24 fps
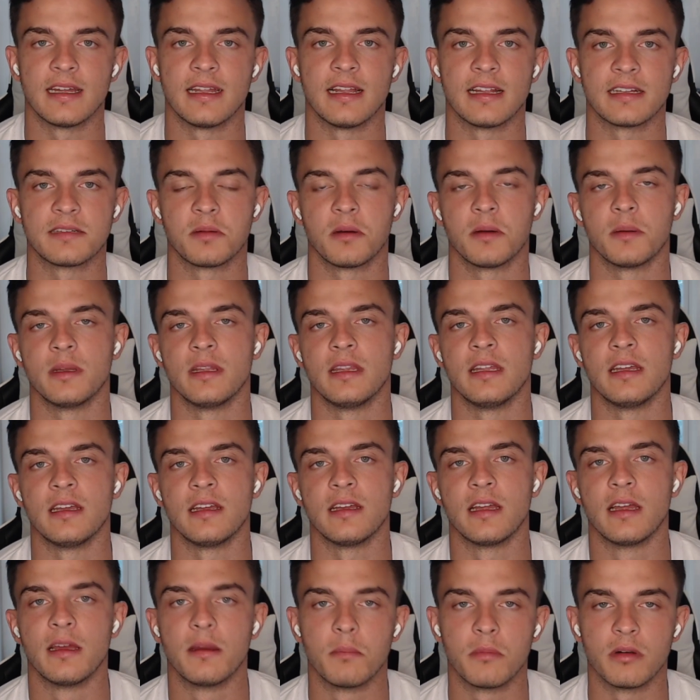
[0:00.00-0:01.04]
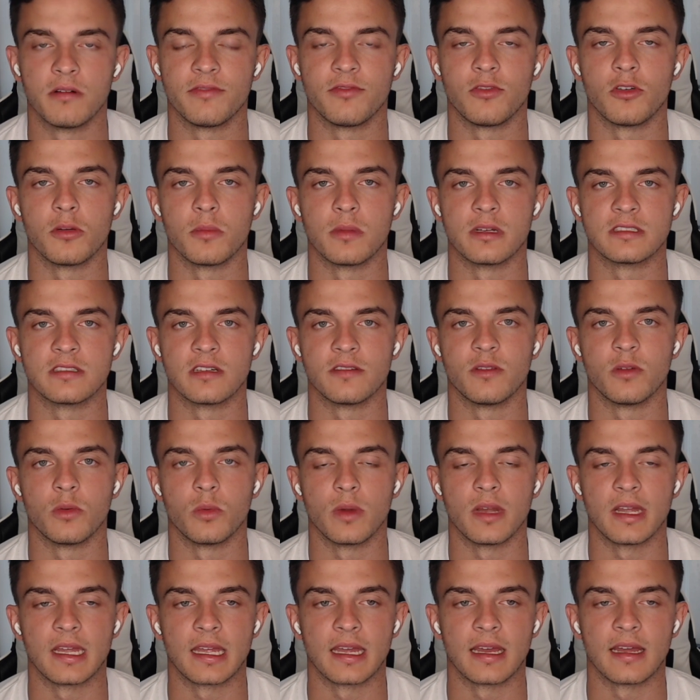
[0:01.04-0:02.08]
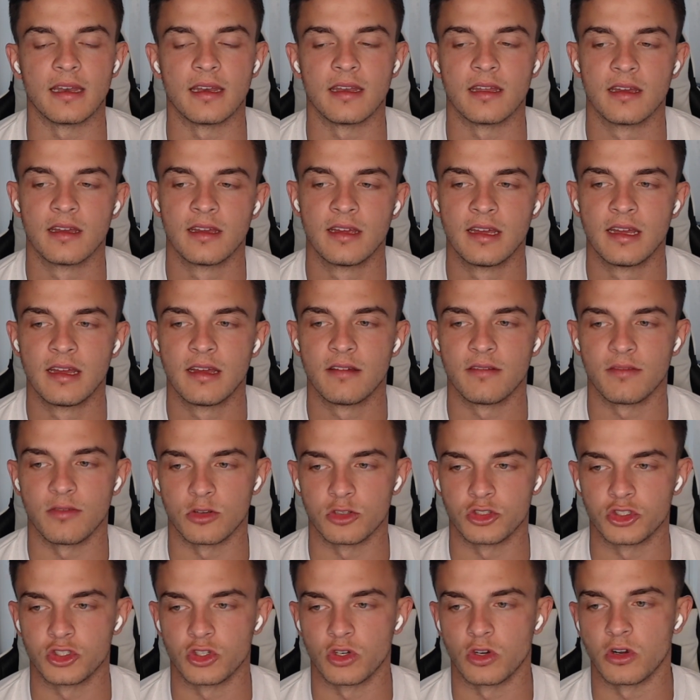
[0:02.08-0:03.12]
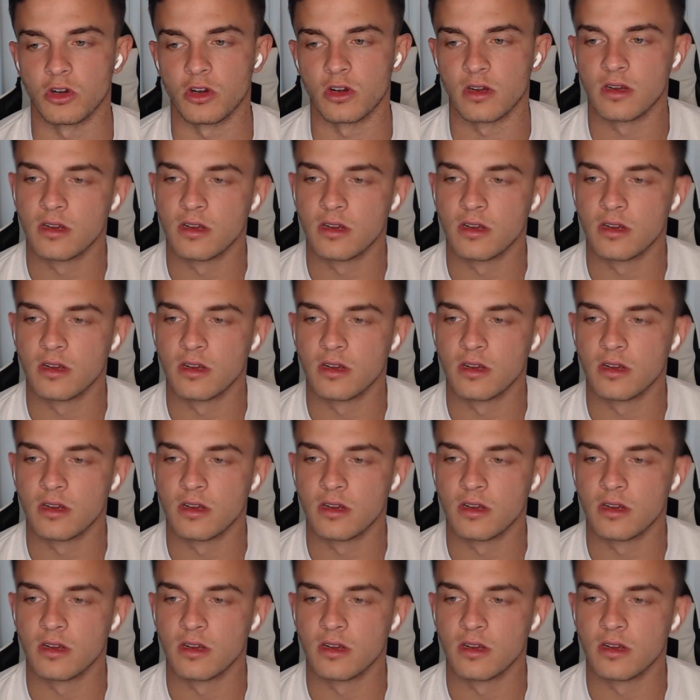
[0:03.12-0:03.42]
that's probably the performance of the weekend for sure.